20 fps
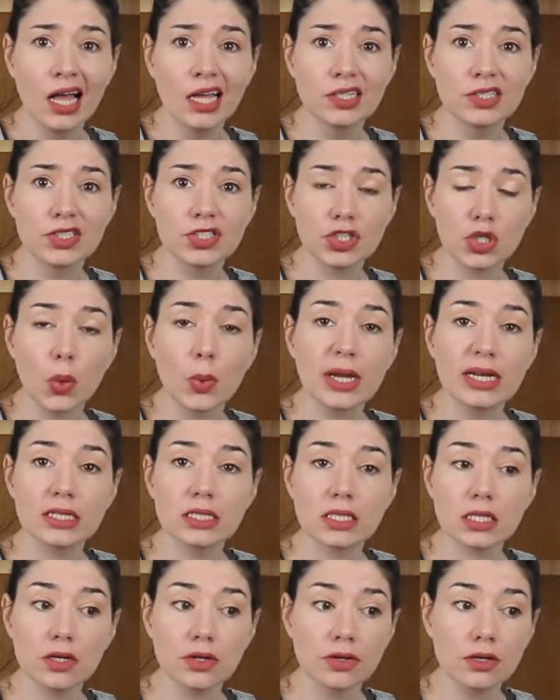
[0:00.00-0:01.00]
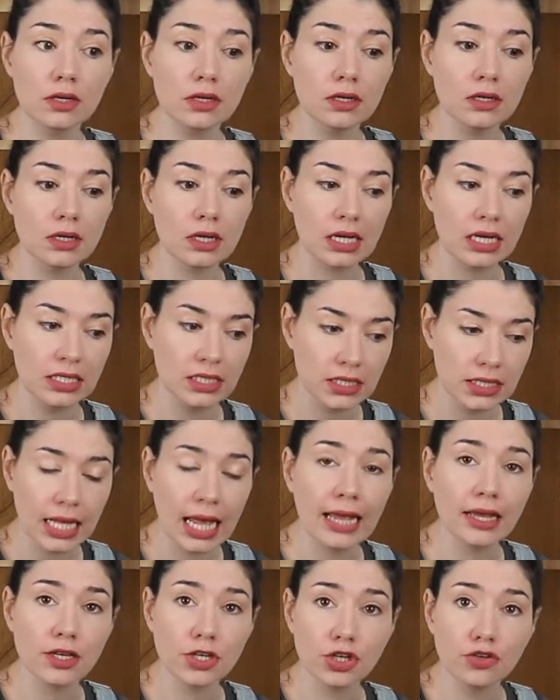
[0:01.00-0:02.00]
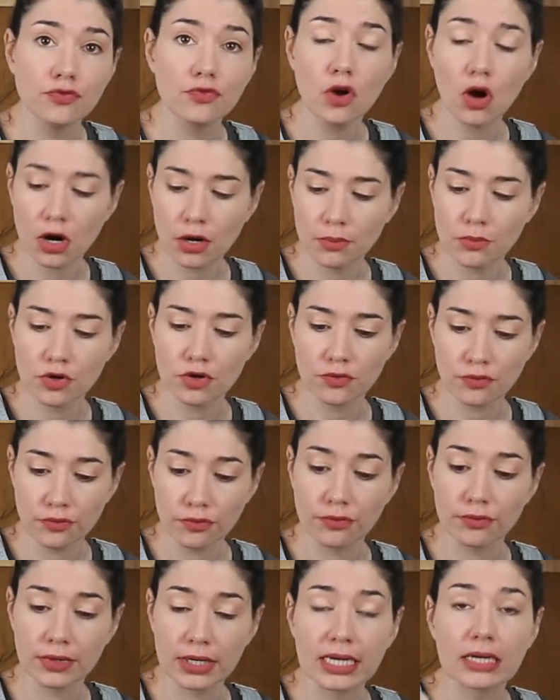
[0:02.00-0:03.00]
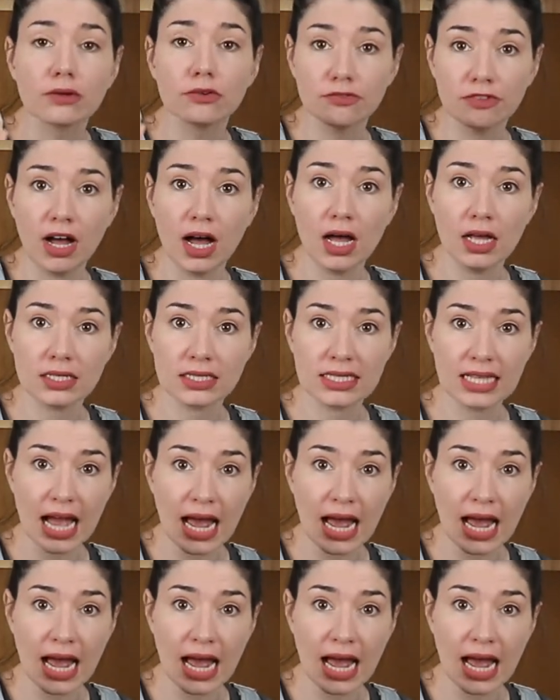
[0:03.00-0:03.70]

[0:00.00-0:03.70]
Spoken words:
So it's like you've got to move real fast.